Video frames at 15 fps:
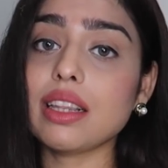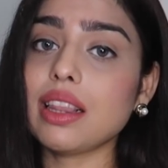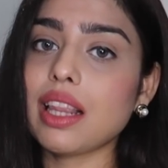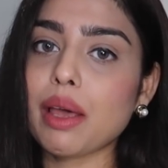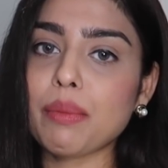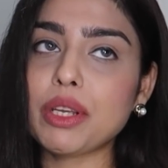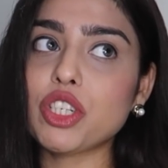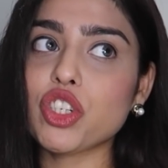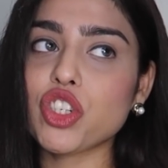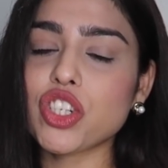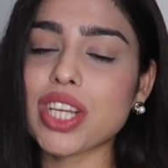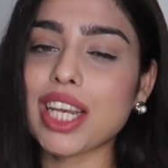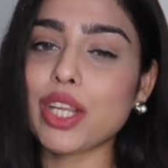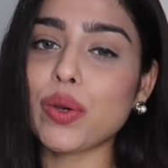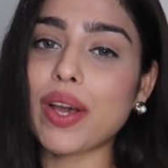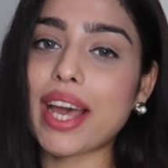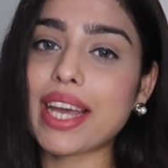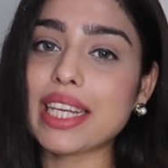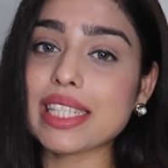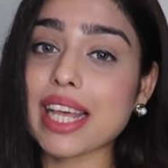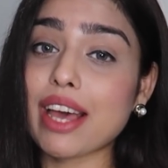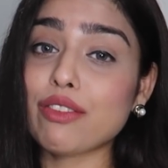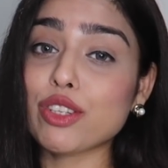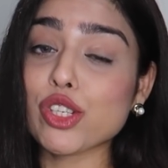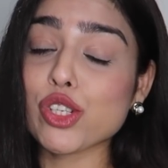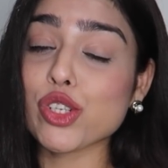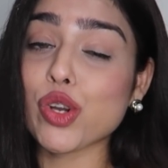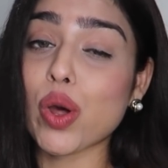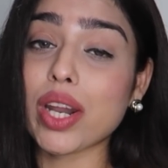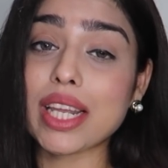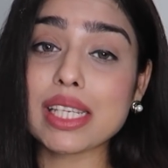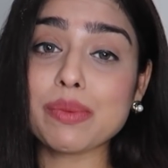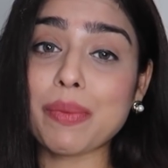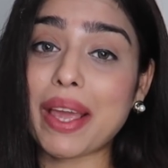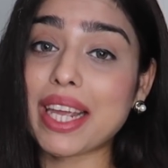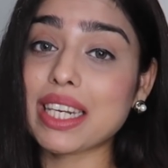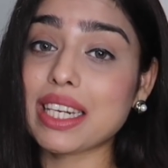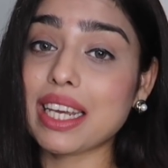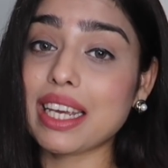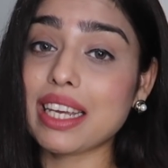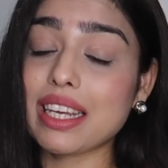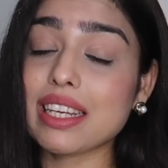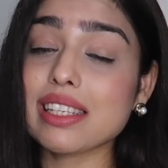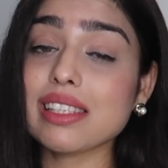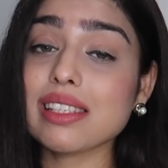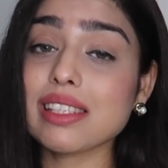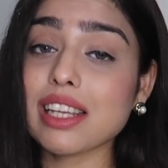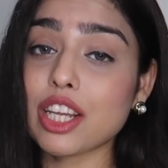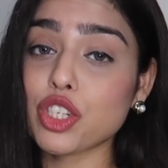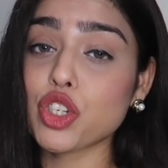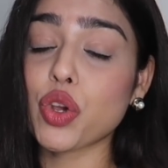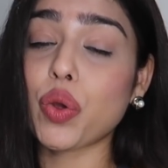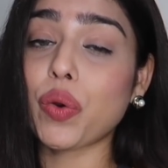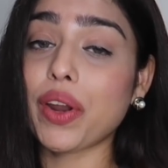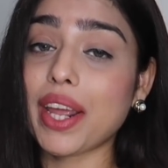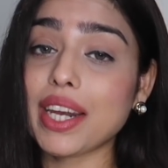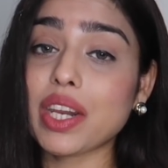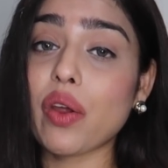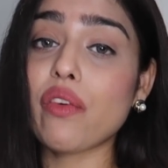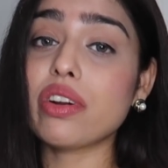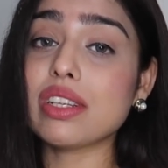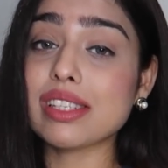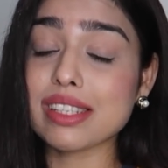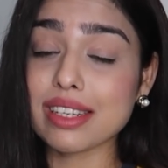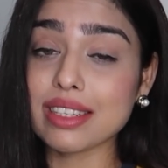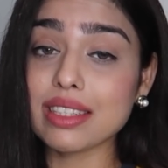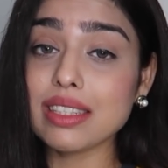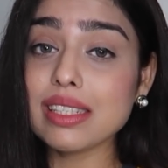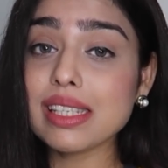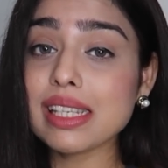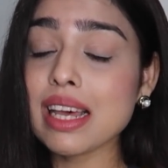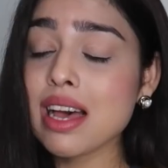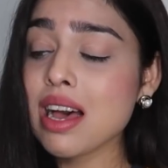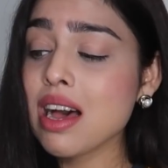let me just tell you guys, I was not expecting such great results